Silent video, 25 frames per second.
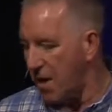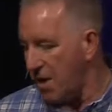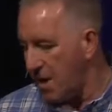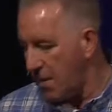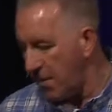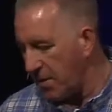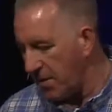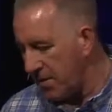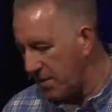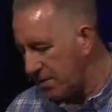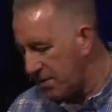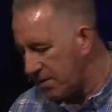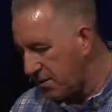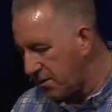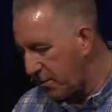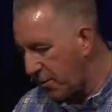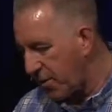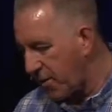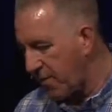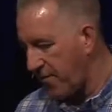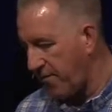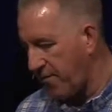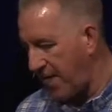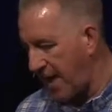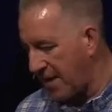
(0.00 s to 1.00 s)
I mean, this is a
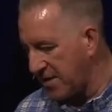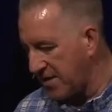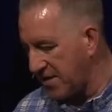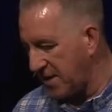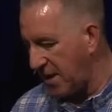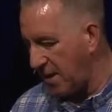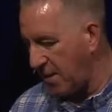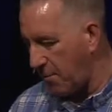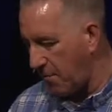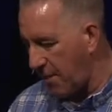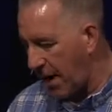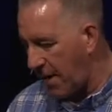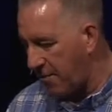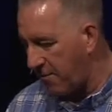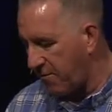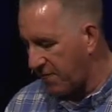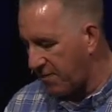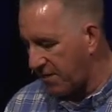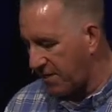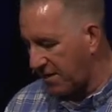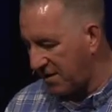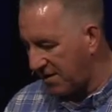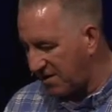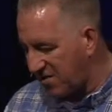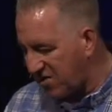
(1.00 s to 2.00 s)
pretty fascinating Bible
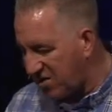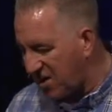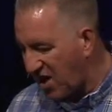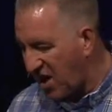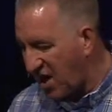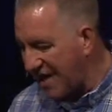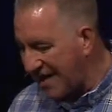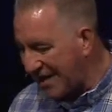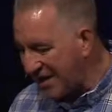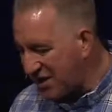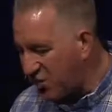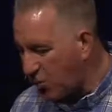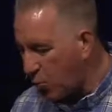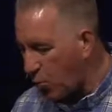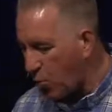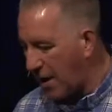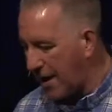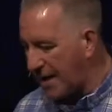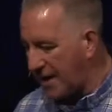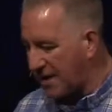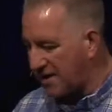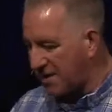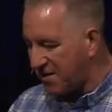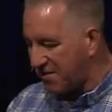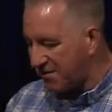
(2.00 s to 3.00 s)
verse, that the sun is the
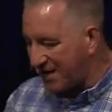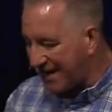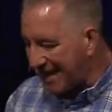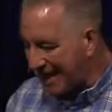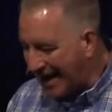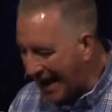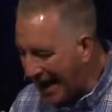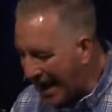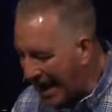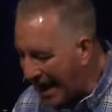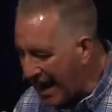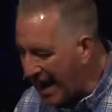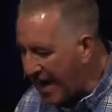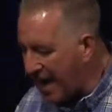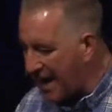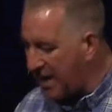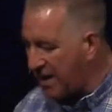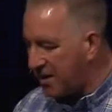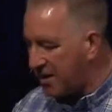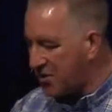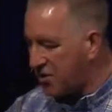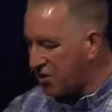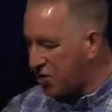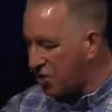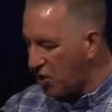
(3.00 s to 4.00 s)
radiance of
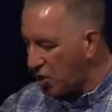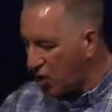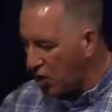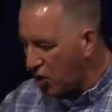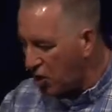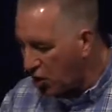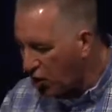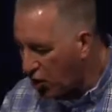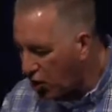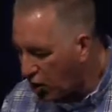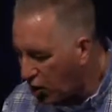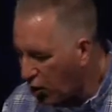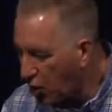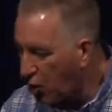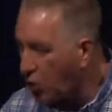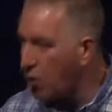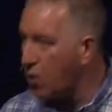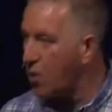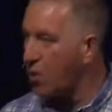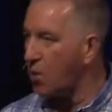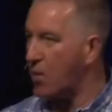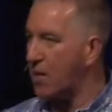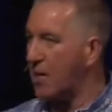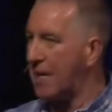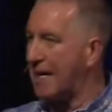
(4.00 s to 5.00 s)
God's
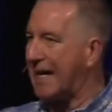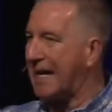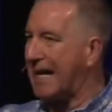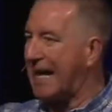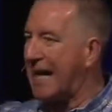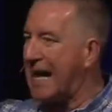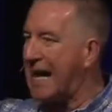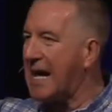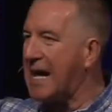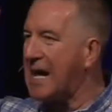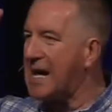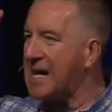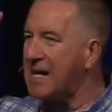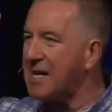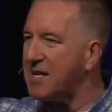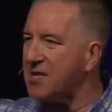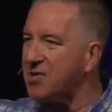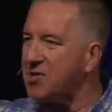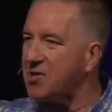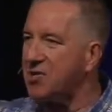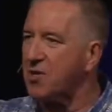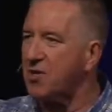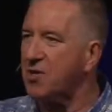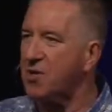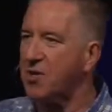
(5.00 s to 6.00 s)
glory,
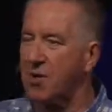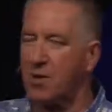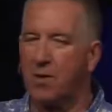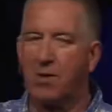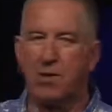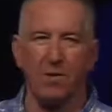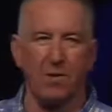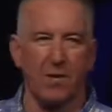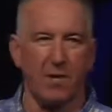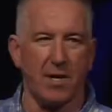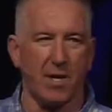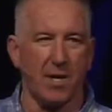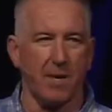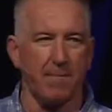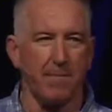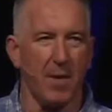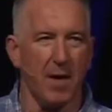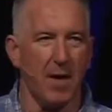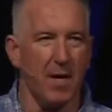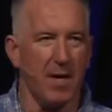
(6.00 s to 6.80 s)
God's glory.